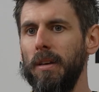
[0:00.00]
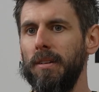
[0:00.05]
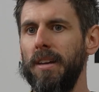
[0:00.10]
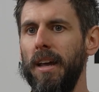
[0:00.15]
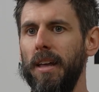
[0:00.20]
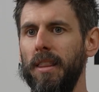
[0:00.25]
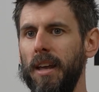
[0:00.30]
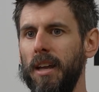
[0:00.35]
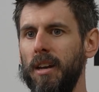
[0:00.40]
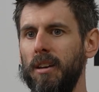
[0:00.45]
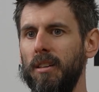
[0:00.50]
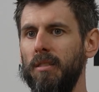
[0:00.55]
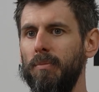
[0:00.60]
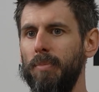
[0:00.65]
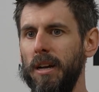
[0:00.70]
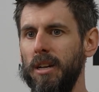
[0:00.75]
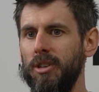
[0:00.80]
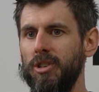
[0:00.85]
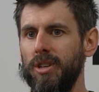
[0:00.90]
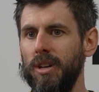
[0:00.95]
down the end of the
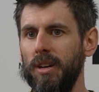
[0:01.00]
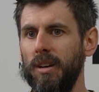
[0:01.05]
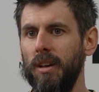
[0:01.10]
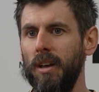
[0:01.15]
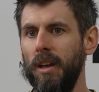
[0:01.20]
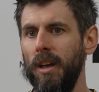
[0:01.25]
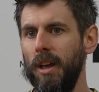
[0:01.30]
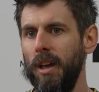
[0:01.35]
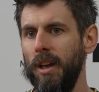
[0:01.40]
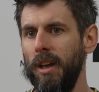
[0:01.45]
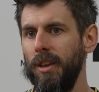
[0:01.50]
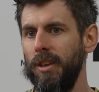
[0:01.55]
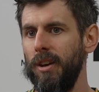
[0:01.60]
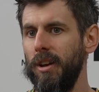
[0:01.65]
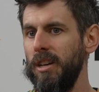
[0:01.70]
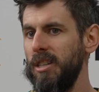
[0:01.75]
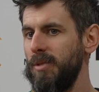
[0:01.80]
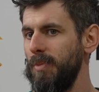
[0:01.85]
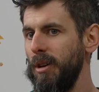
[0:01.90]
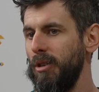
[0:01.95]
bench. And, you
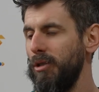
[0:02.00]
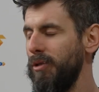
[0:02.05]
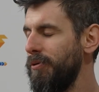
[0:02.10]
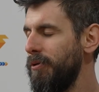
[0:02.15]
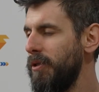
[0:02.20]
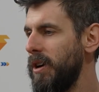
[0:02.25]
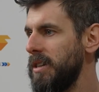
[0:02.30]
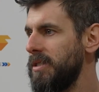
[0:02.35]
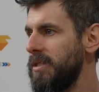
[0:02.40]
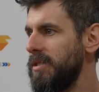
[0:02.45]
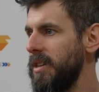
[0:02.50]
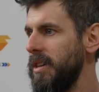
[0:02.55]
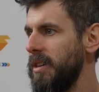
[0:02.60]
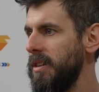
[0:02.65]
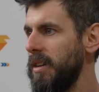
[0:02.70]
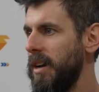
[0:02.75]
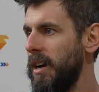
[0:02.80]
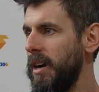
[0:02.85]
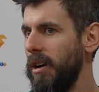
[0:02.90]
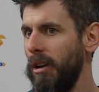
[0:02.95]
know, he's been good for us,
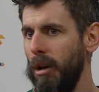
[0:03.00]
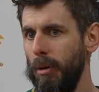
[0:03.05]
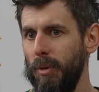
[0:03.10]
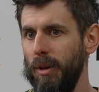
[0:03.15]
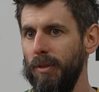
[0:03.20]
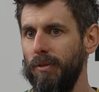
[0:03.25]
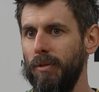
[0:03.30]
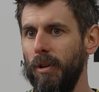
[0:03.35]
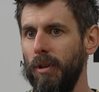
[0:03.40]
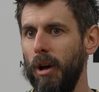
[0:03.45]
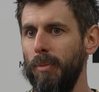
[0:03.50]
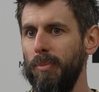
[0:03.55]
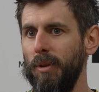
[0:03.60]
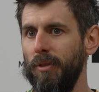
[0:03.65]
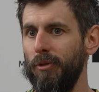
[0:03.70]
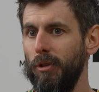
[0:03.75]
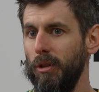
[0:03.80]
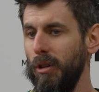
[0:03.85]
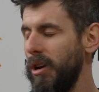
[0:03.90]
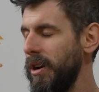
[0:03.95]
and
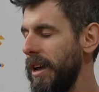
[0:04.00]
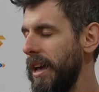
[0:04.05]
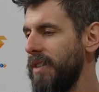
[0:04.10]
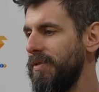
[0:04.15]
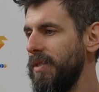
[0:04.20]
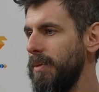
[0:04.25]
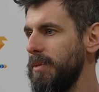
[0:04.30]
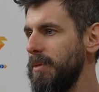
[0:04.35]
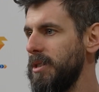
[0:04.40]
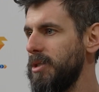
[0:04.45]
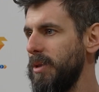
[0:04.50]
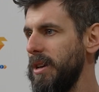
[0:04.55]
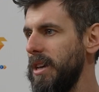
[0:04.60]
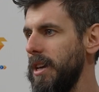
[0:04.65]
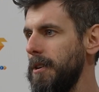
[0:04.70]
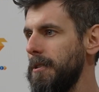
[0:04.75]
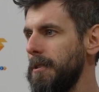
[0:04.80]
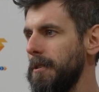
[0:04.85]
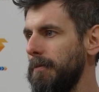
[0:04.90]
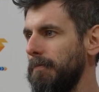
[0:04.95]
hoping for a lot out of him this
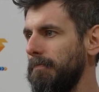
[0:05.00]
weekend.